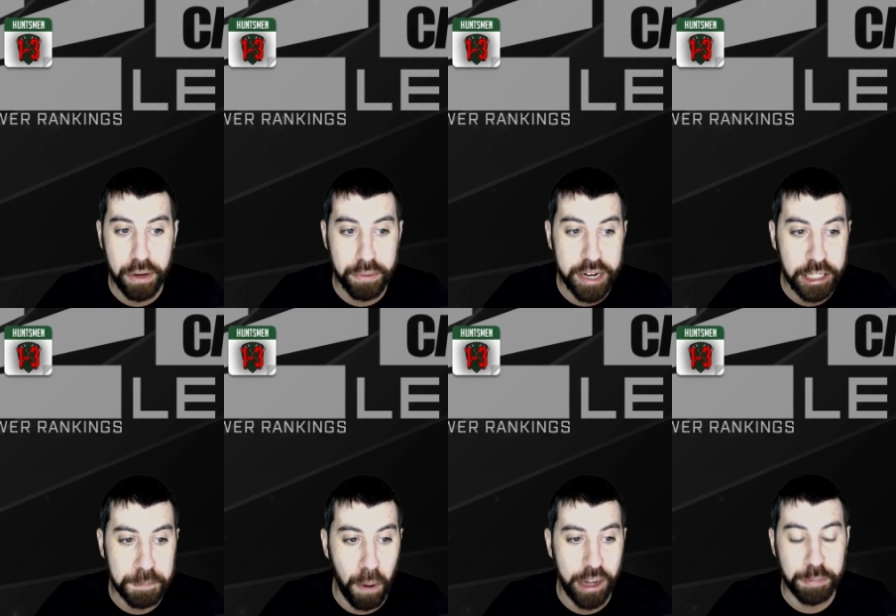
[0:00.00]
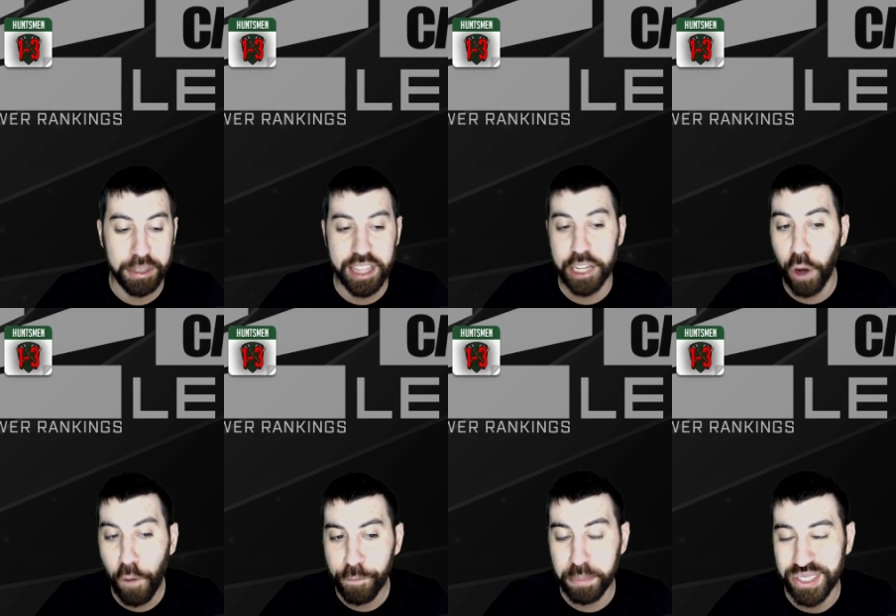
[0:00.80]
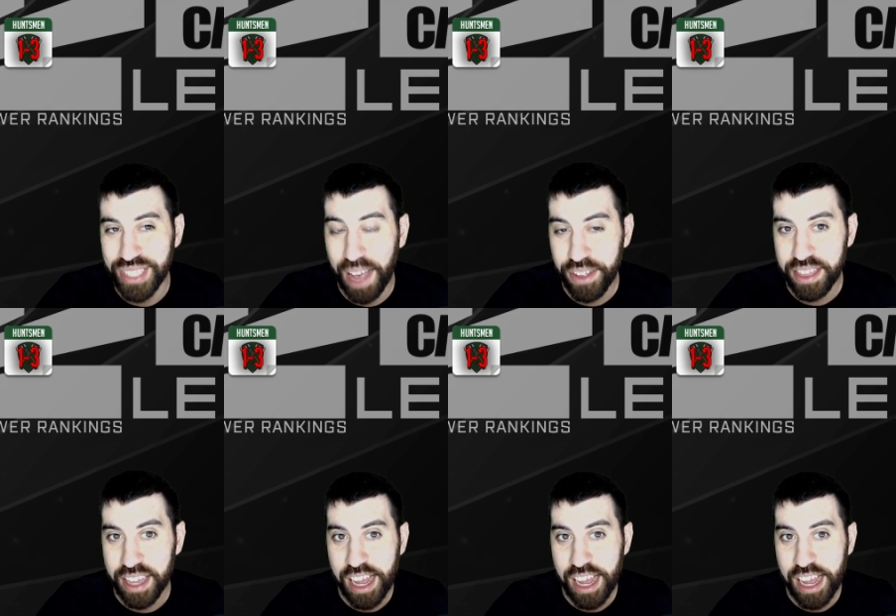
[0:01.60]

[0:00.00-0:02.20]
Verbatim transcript: the respawns, but they go from seventh